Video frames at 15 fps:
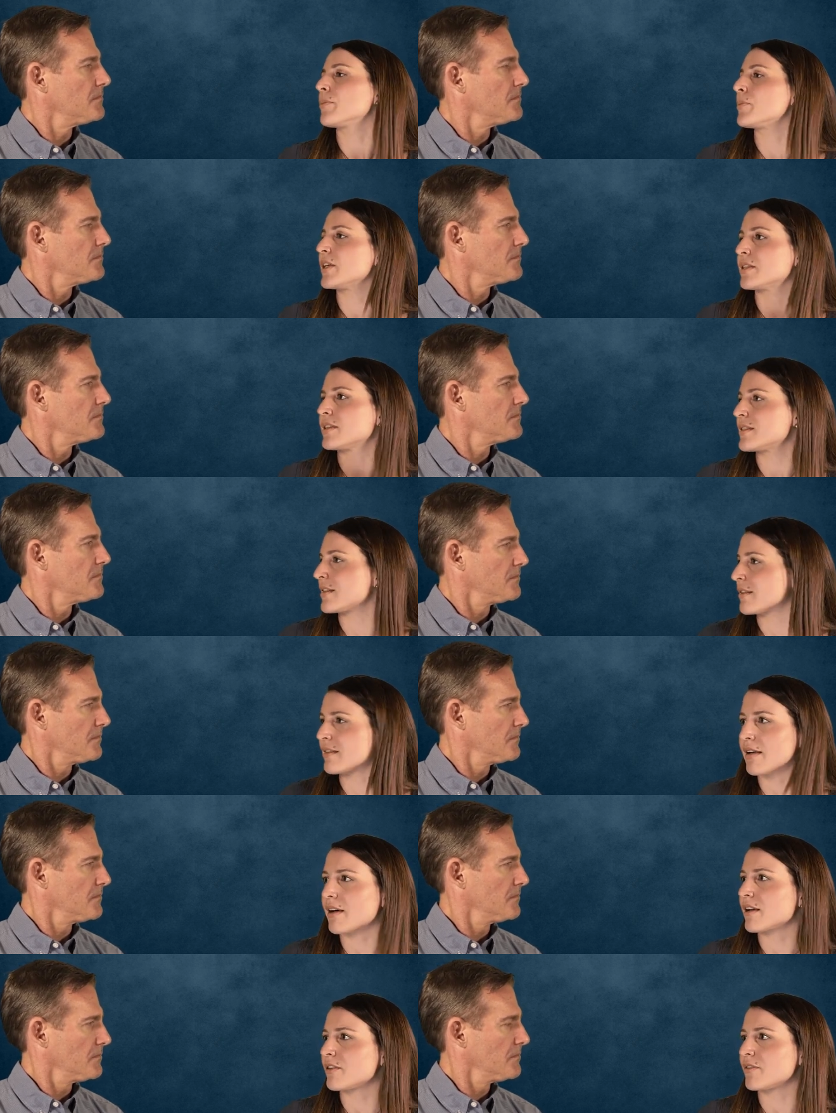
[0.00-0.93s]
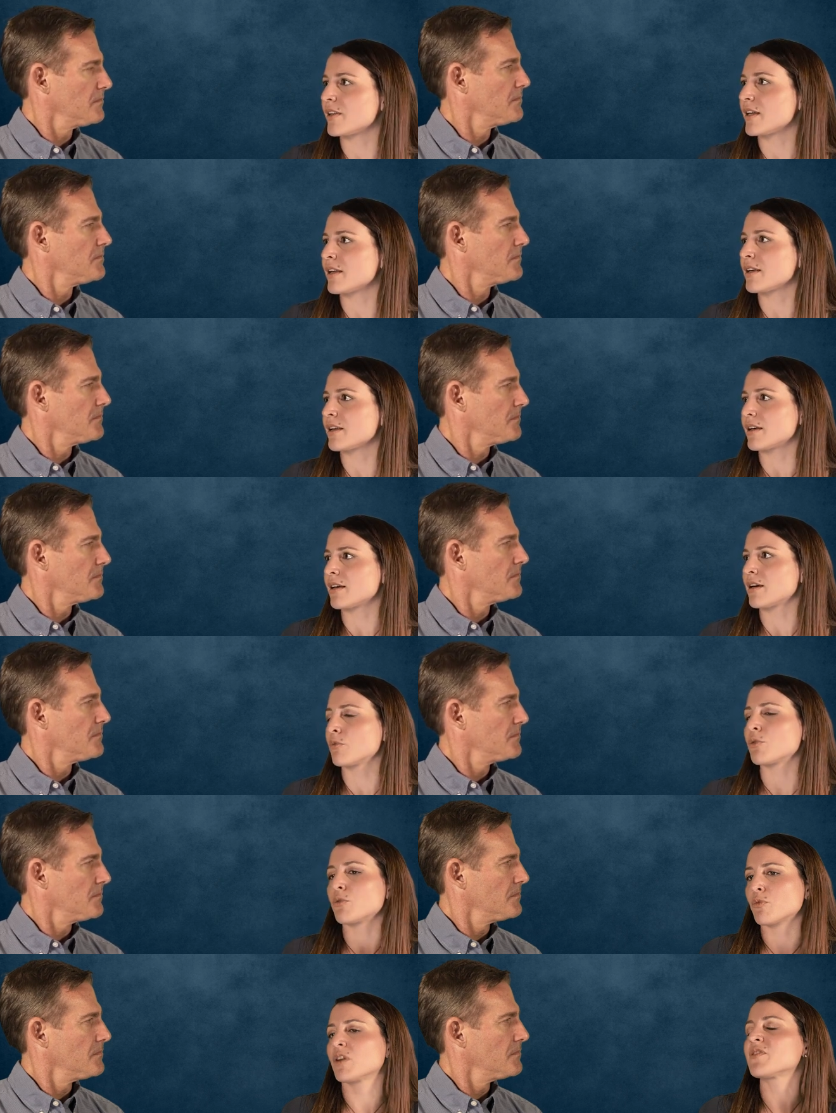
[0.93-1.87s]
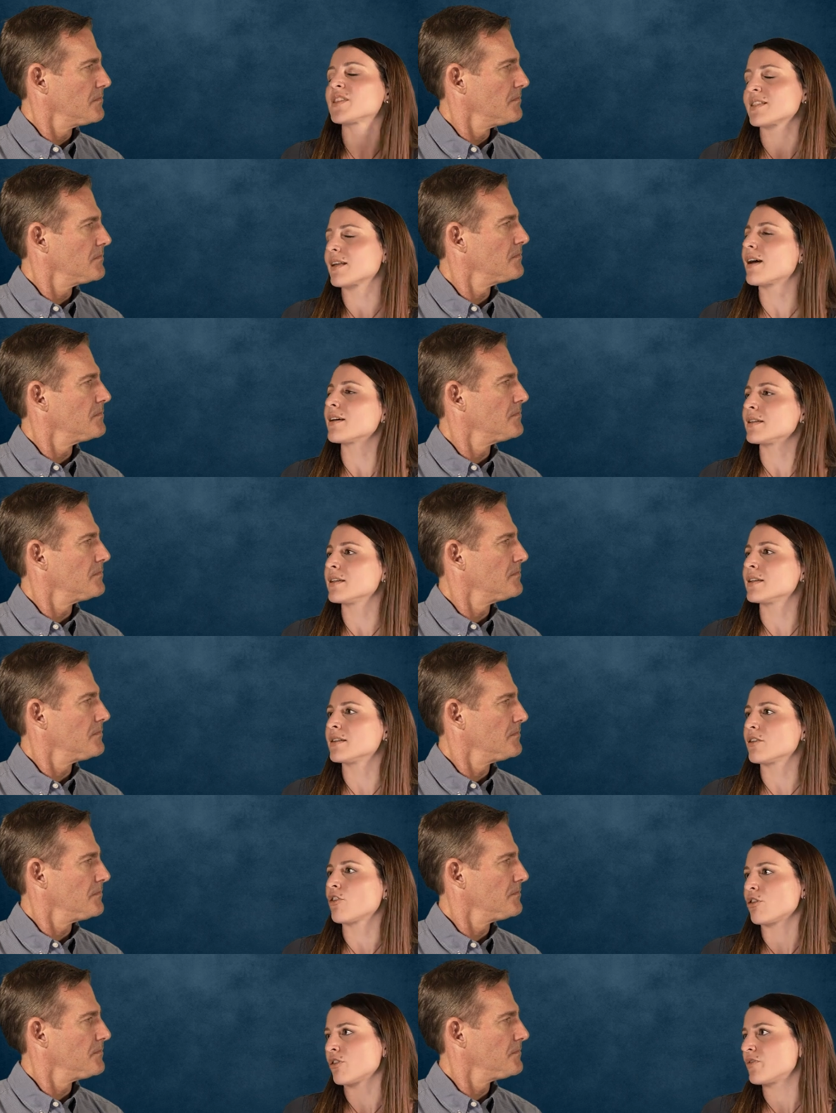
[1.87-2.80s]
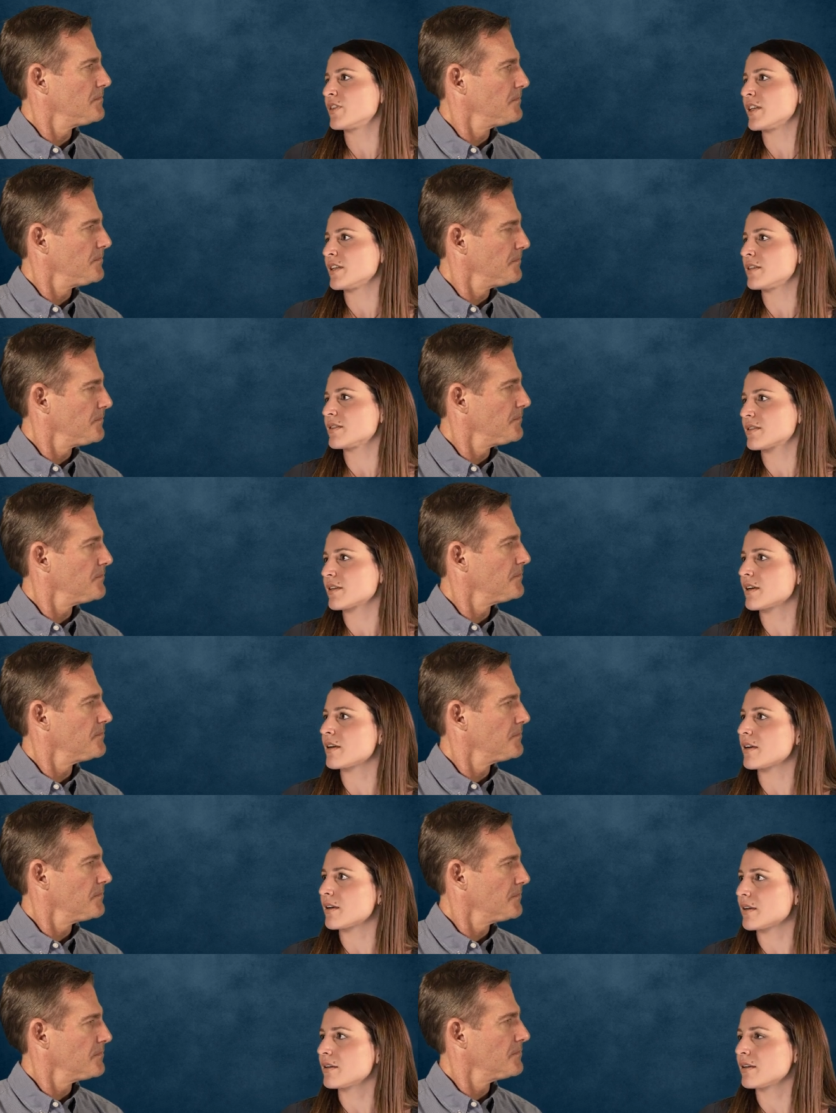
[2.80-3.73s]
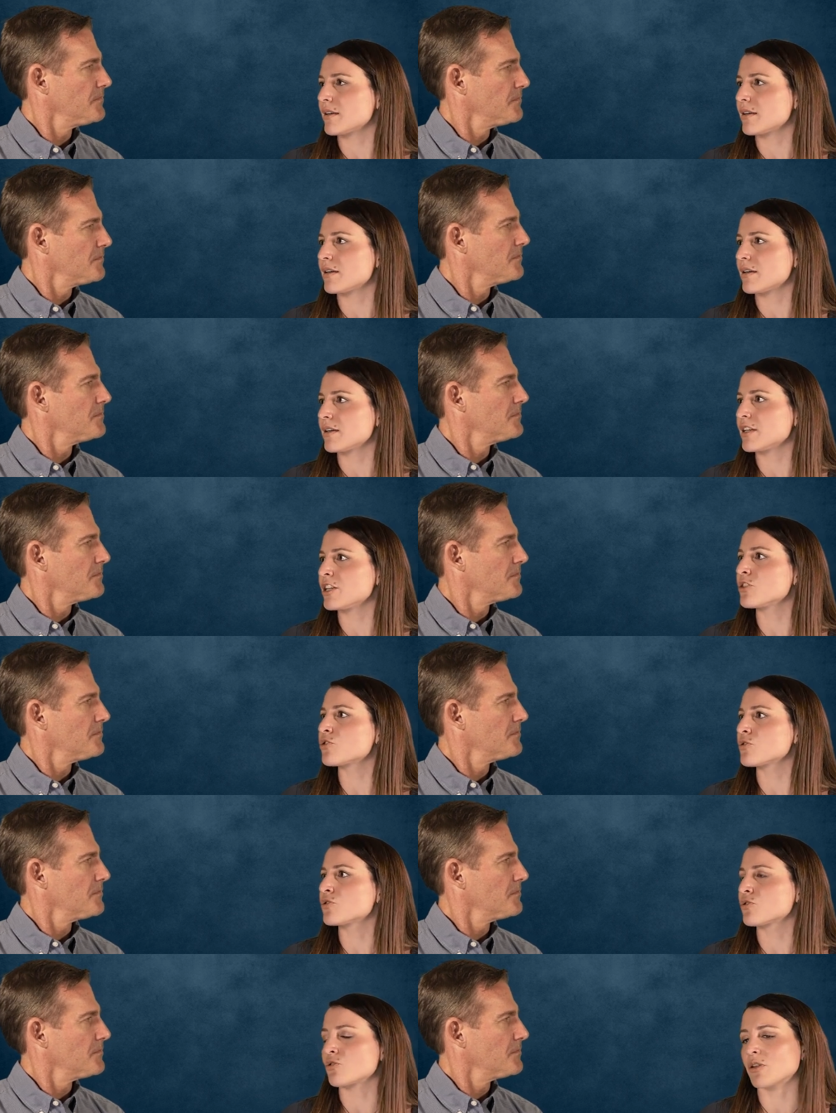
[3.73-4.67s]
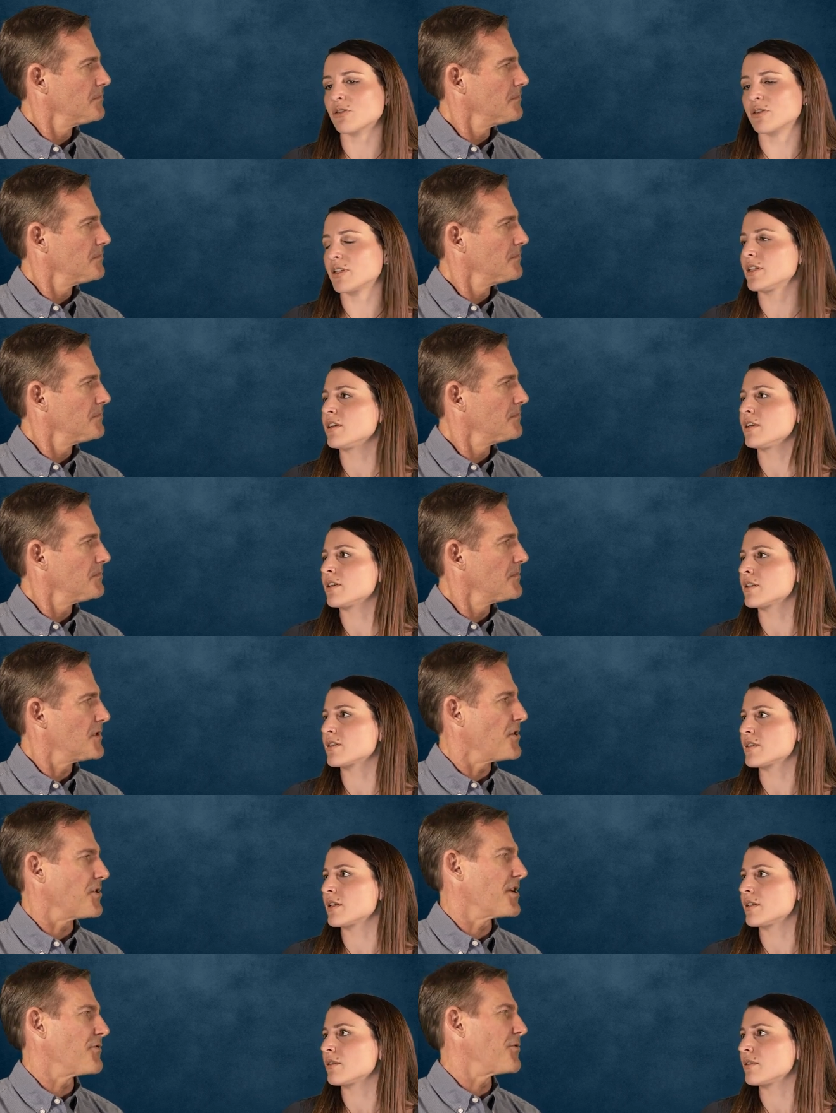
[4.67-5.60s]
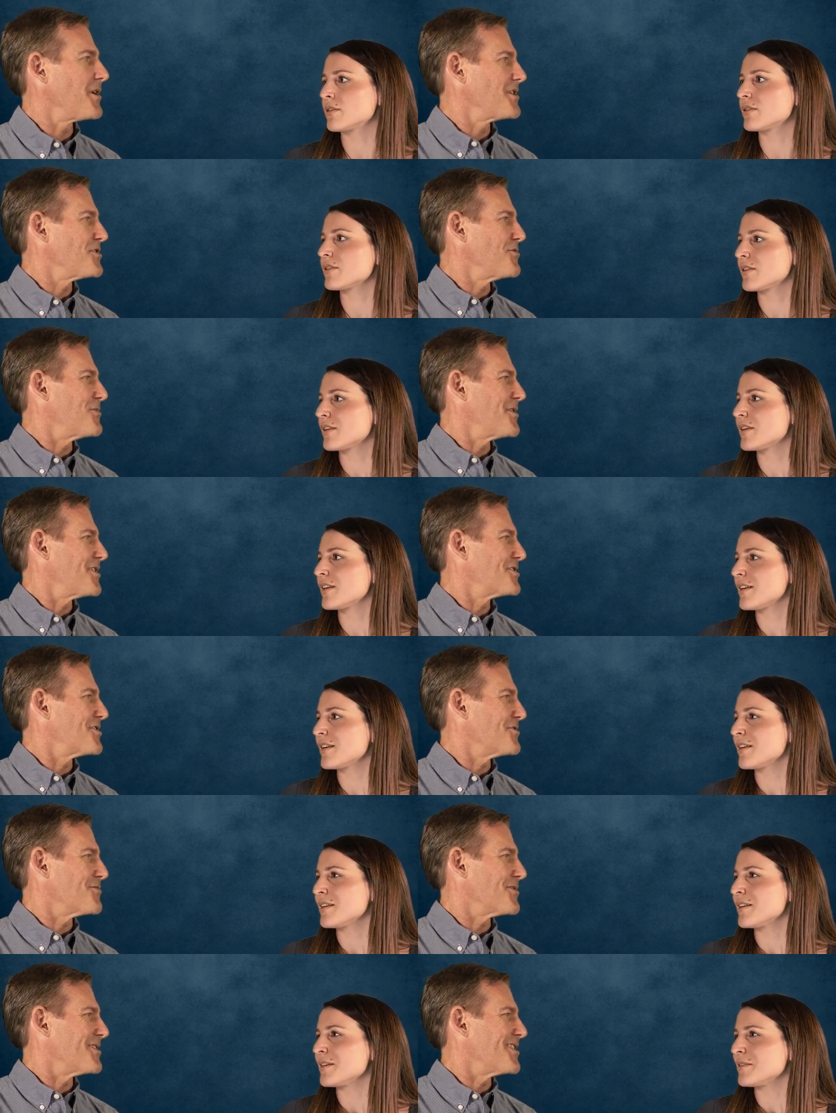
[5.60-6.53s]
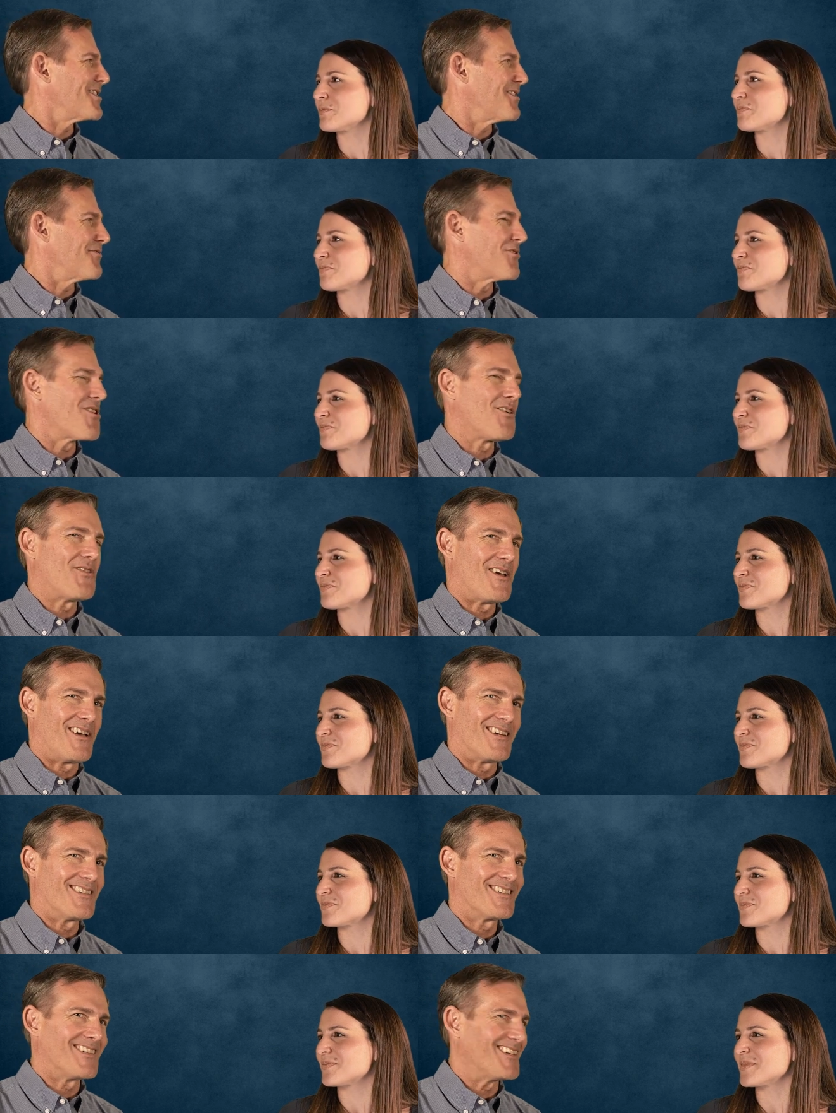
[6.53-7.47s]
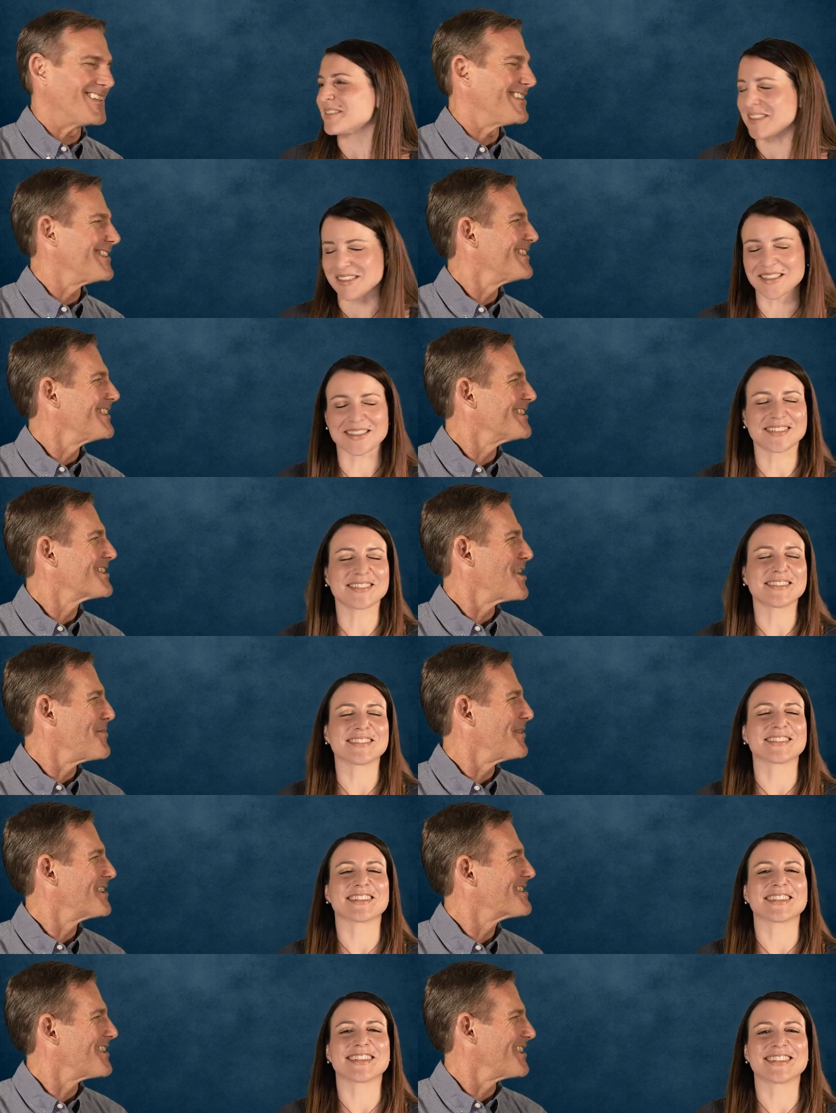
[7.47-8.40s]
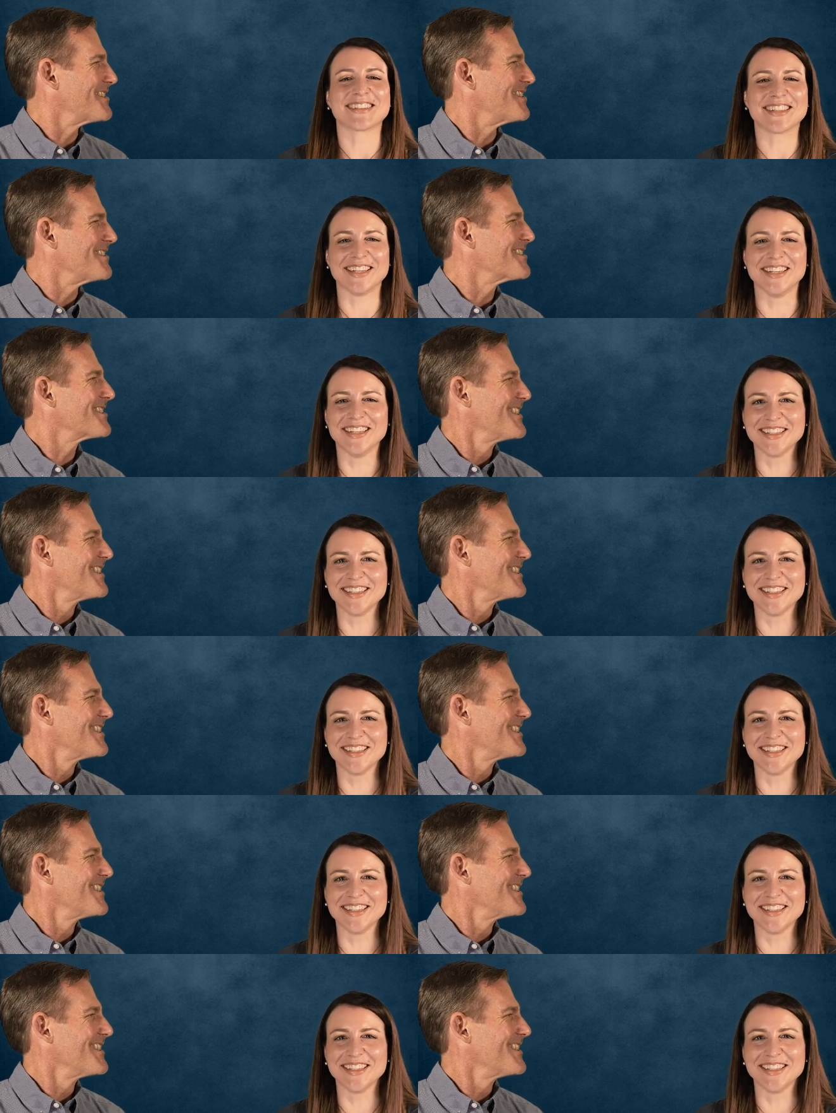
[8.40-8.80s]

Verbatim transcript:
Speaker 1: diabetes and diving. we, have studied all of these issues throughout the years. Don't give away
Speaker 2: too much because we're going to cover all that yeah, in coming okay. sessions.